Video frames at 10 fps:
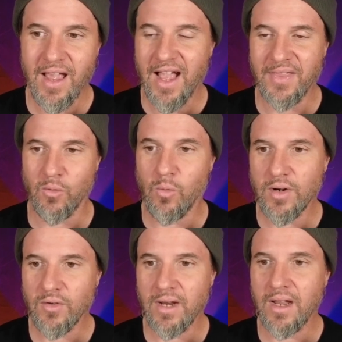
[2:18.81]
and they're
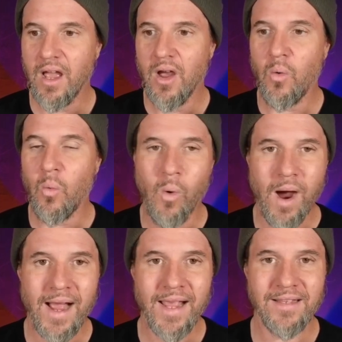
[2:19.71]
wondering
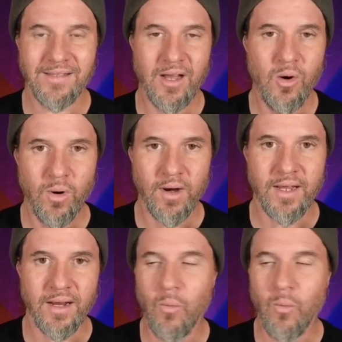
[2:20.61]
why it's not working.